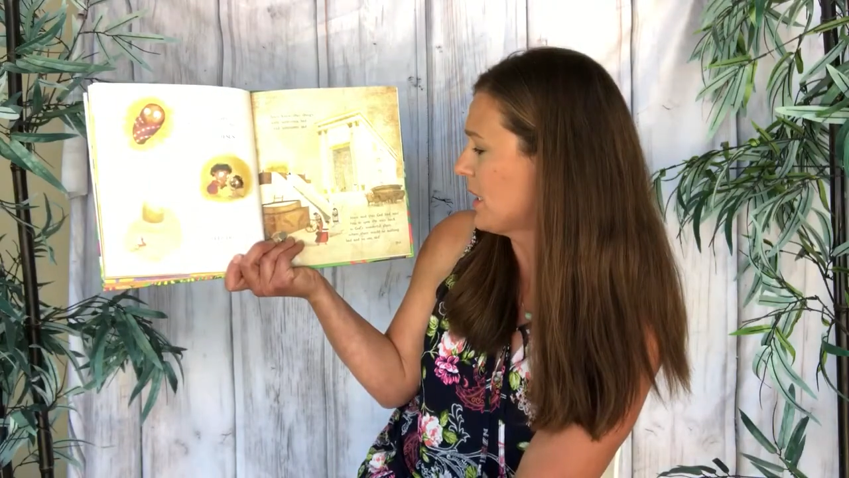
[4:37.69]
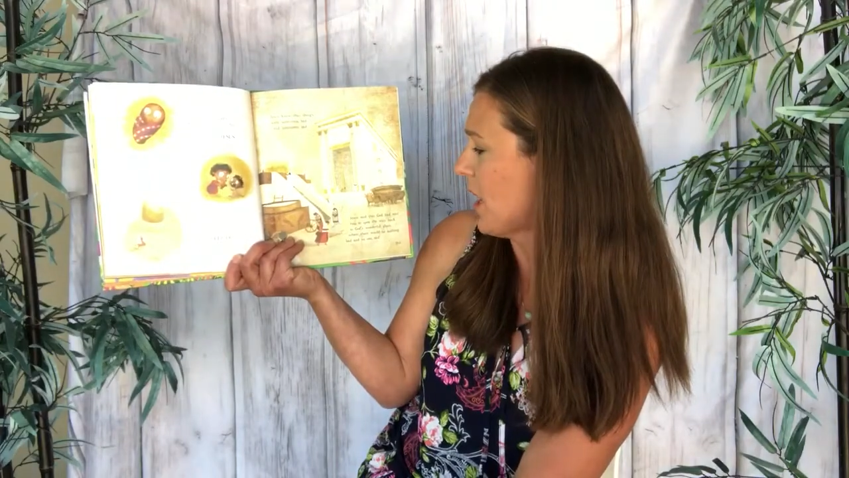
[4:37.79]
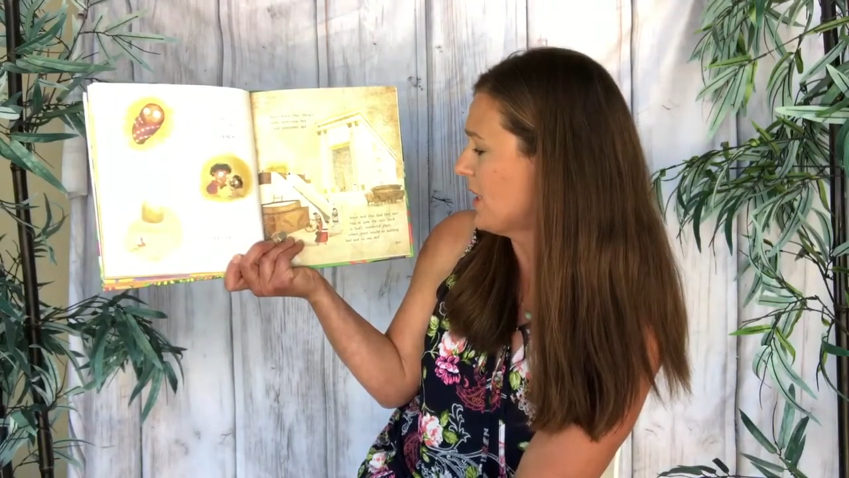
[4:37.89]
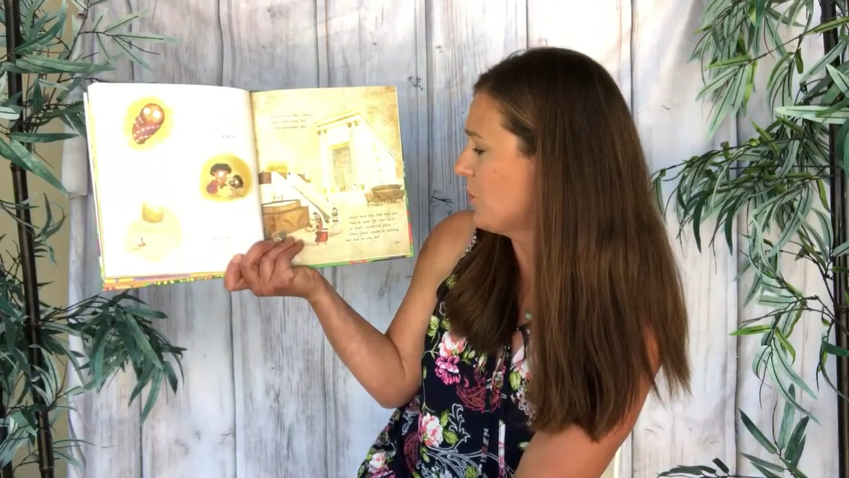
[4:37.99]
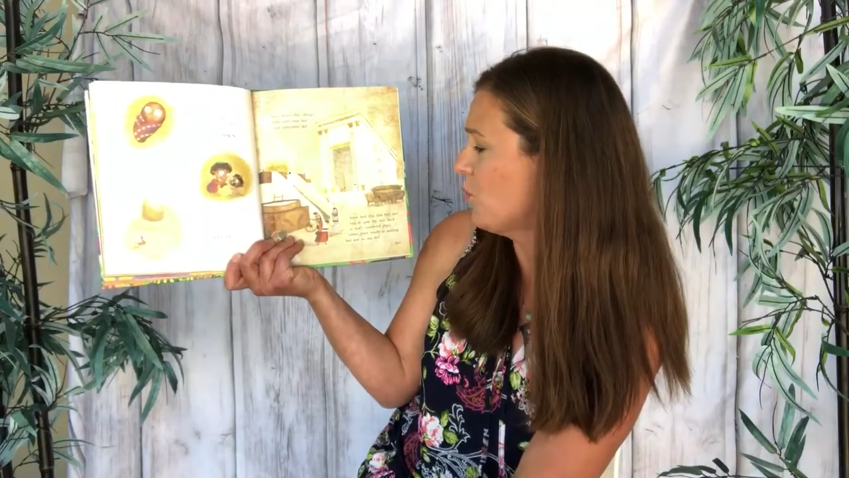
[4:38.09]

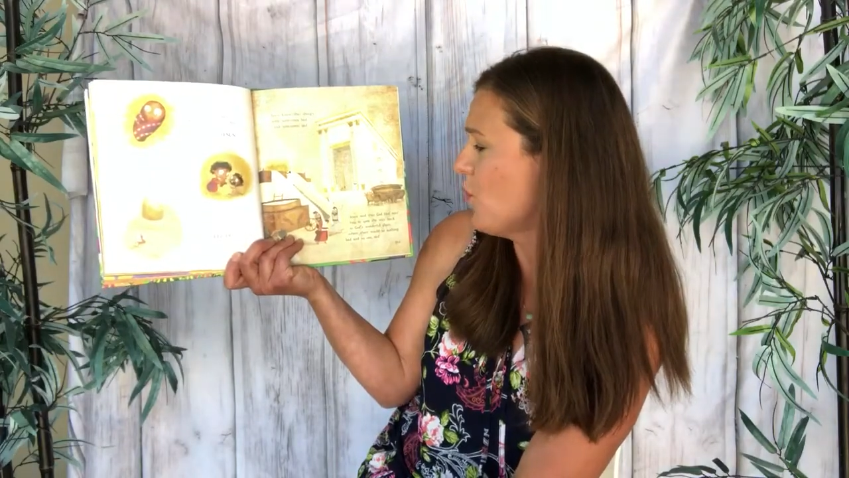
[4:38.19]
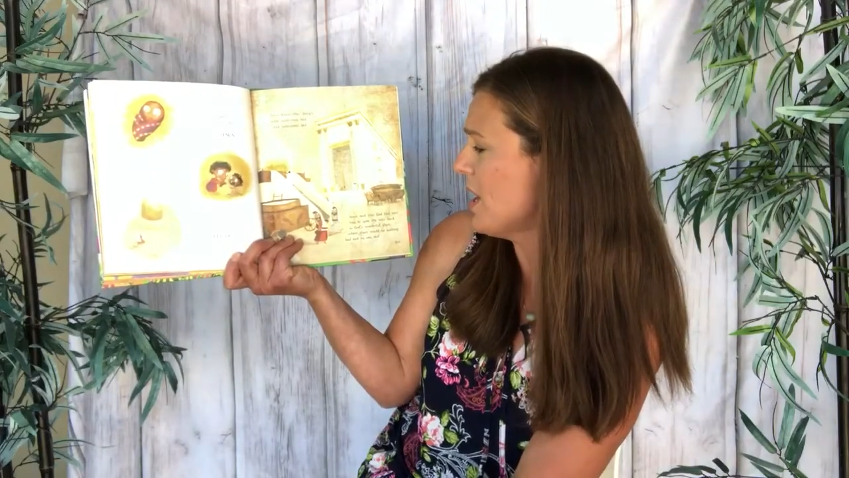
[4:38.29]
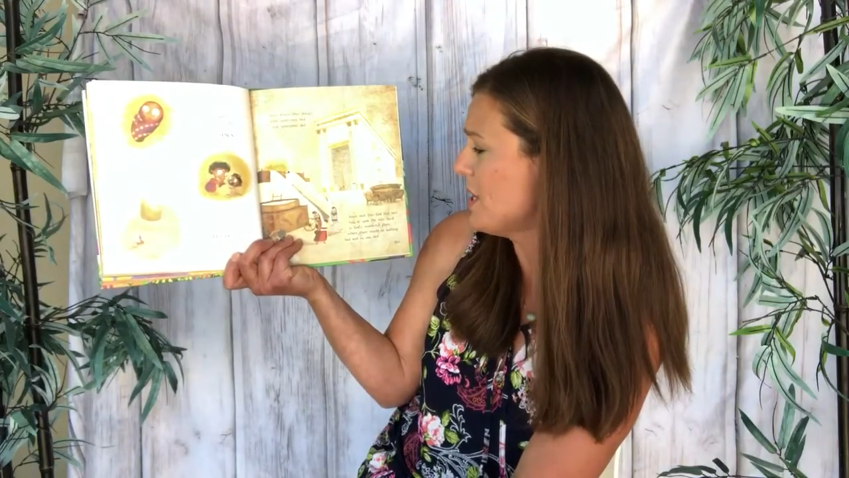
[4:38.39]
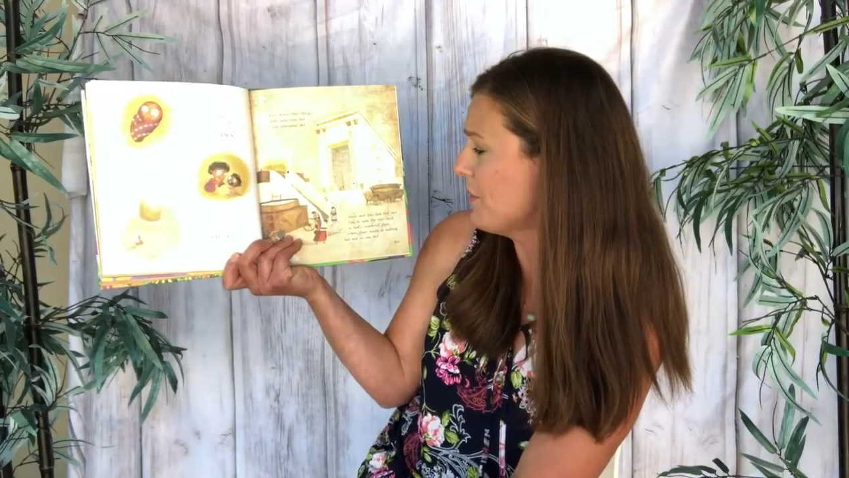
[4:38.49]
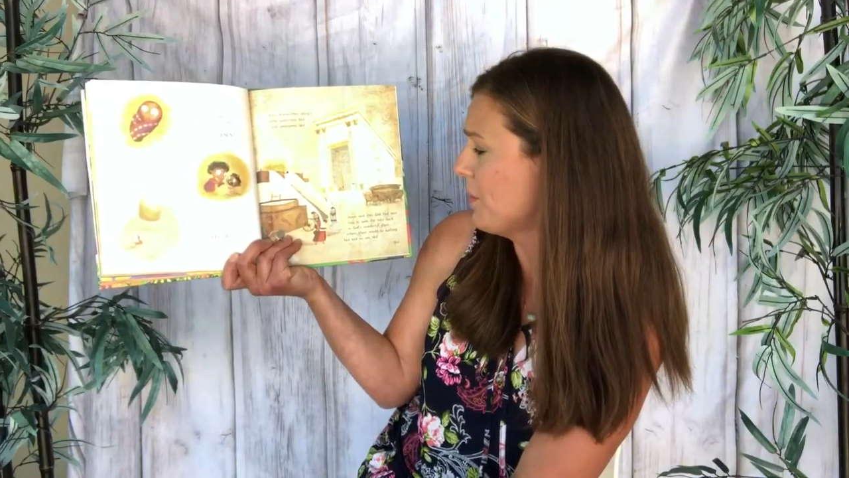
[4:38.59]
God's
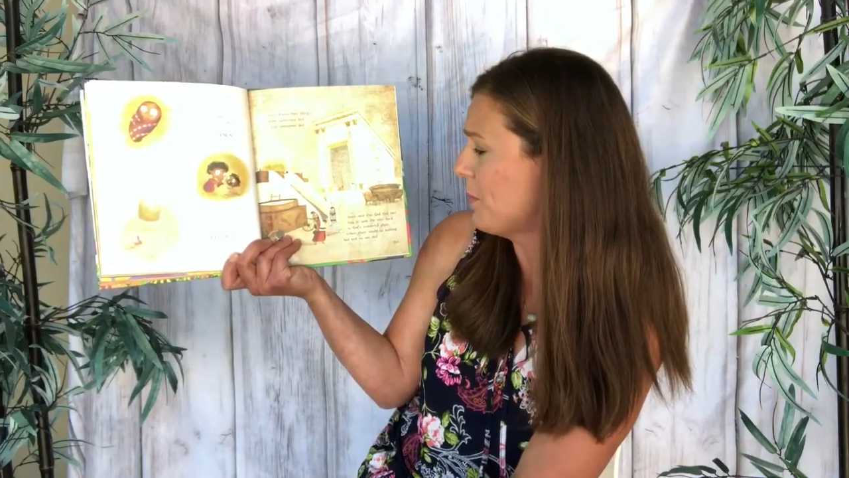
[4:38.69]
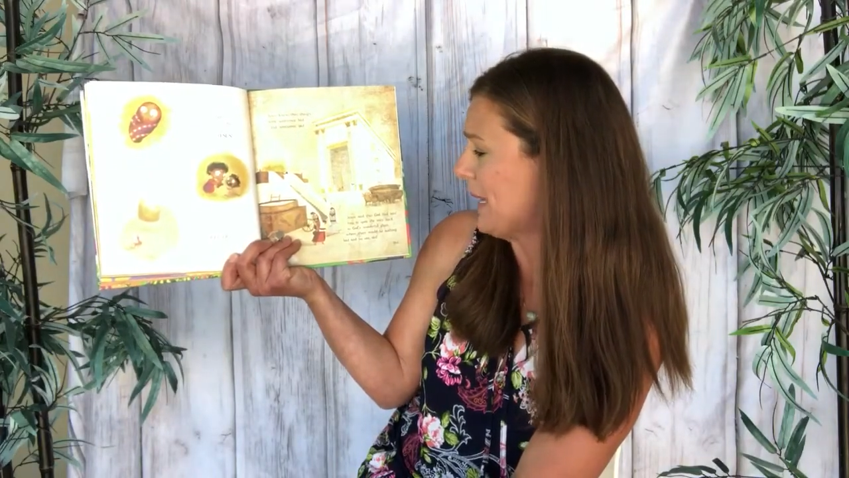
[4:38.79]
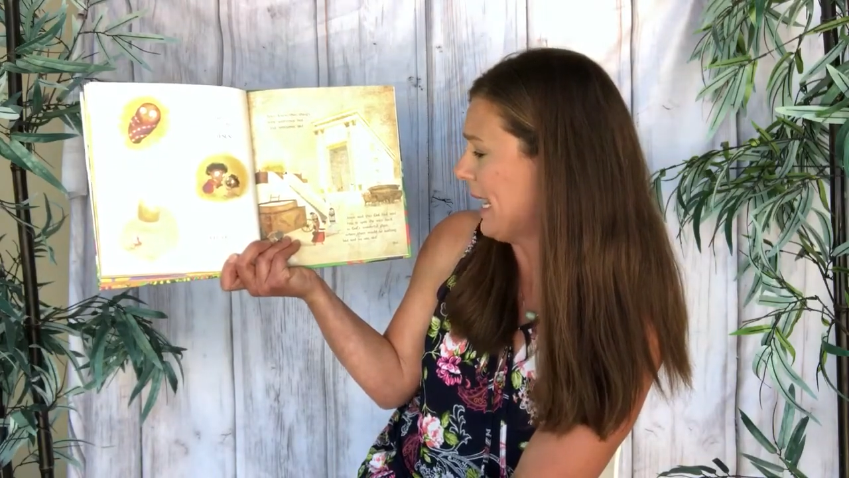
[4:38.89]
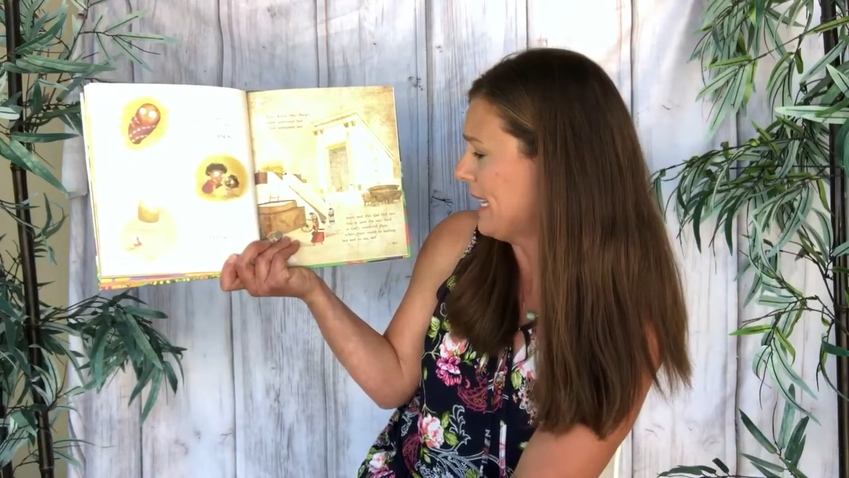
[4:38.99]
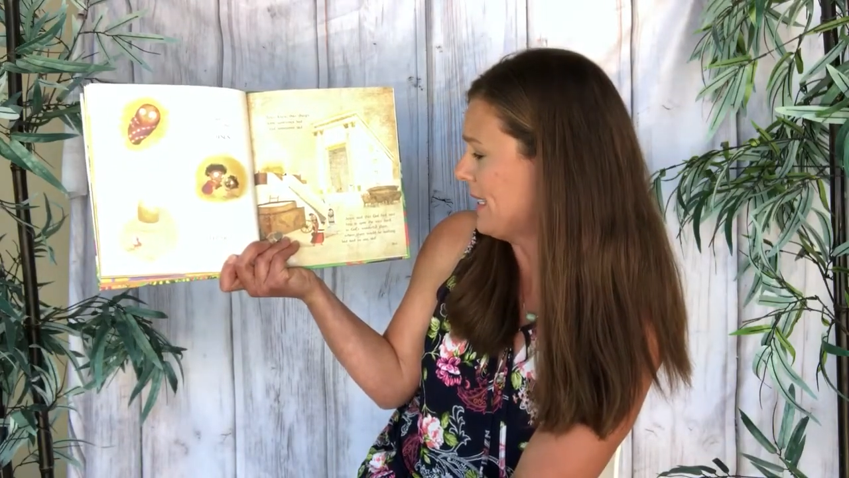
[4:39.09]
wonderful
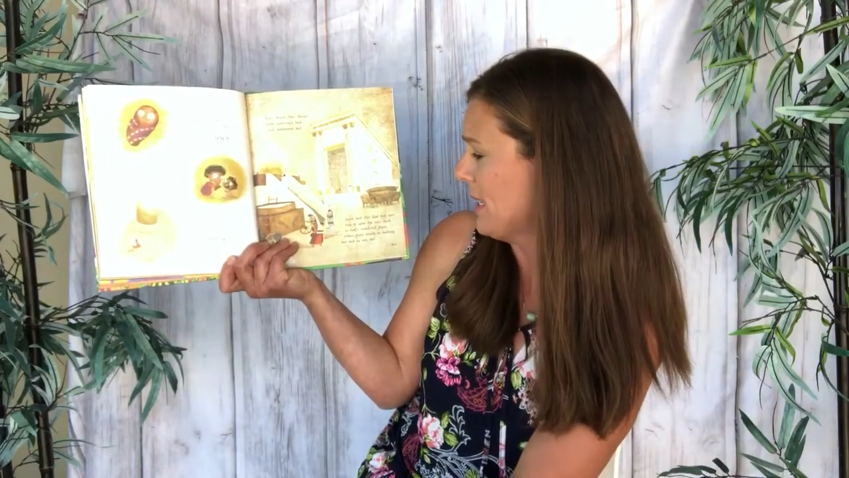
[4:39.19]
place